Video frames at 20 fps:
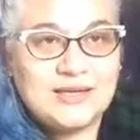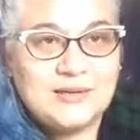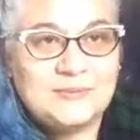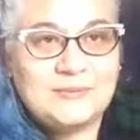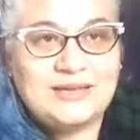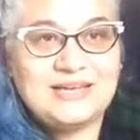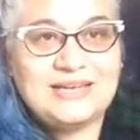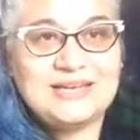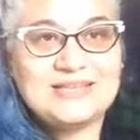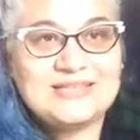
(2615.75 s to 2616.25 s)

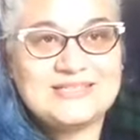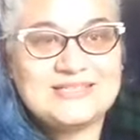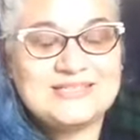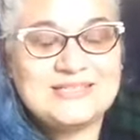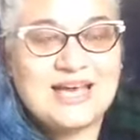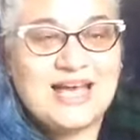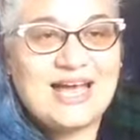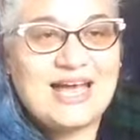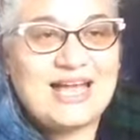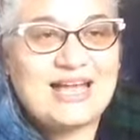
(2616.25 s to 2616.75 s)
Because
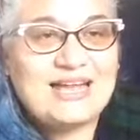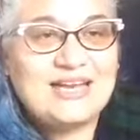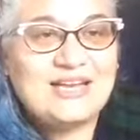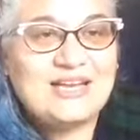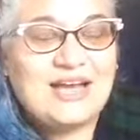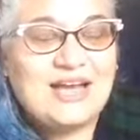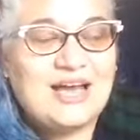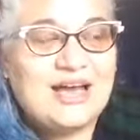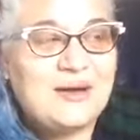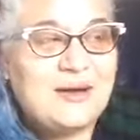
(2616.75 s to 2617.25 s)

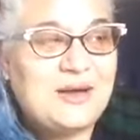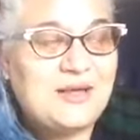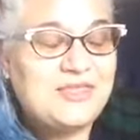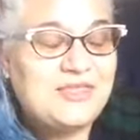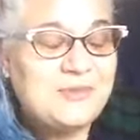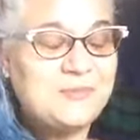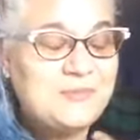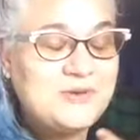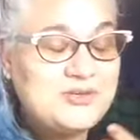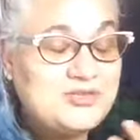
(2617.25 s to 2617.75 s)

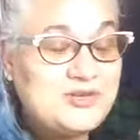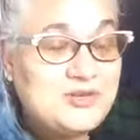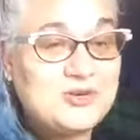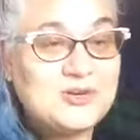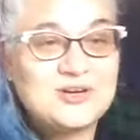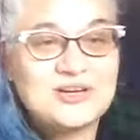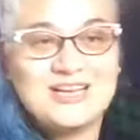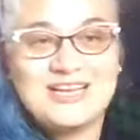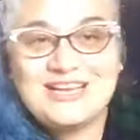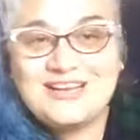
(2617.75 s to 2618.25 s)
the
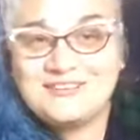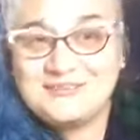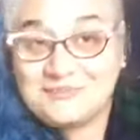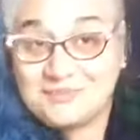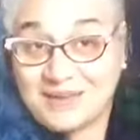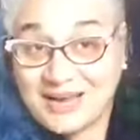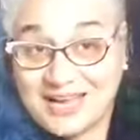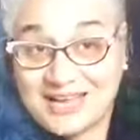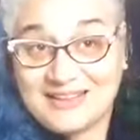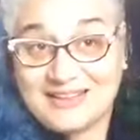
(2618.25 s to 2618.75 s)
majority of
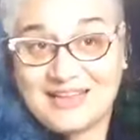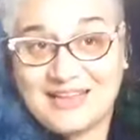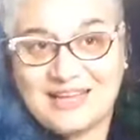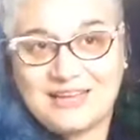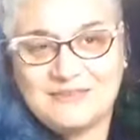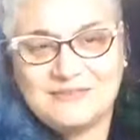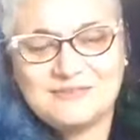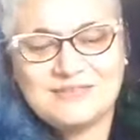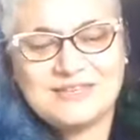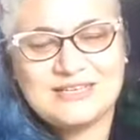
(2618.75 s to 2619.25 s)
my
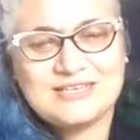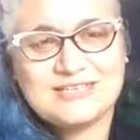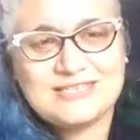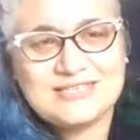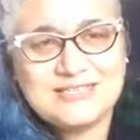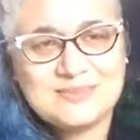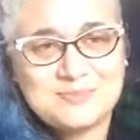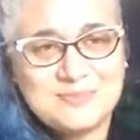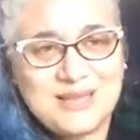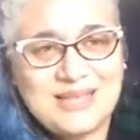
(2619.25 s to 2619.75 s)
life is
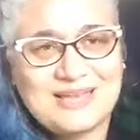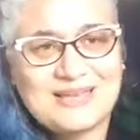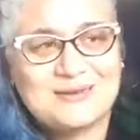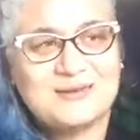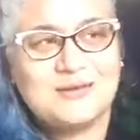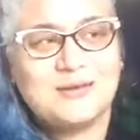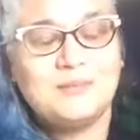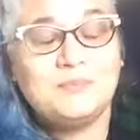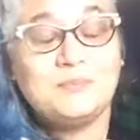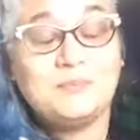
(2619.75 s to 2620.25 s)
spent
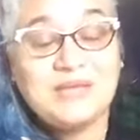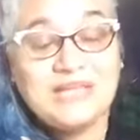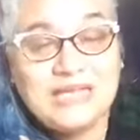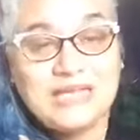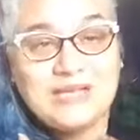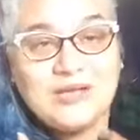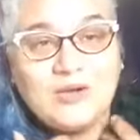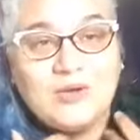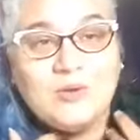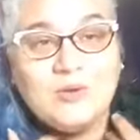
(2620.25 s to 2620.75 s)

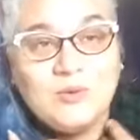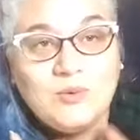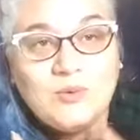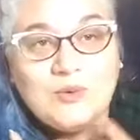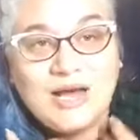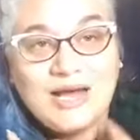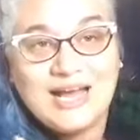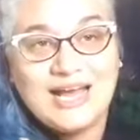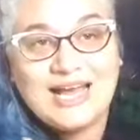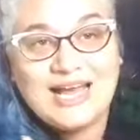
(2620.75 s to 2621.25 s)
being
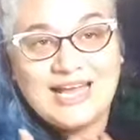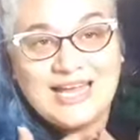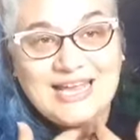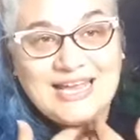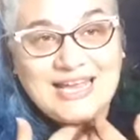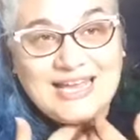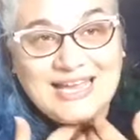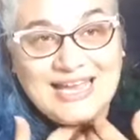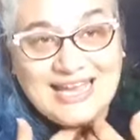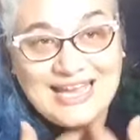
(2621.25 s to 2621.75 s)
who
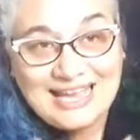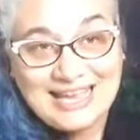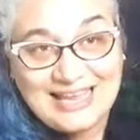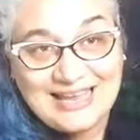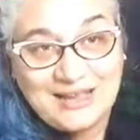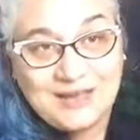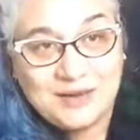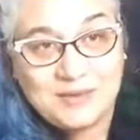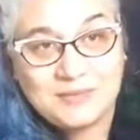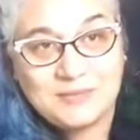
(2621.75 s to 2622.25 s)
I
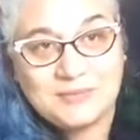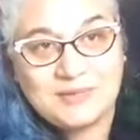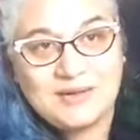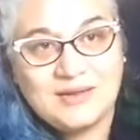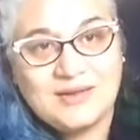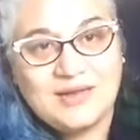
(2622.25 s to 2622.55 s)
am,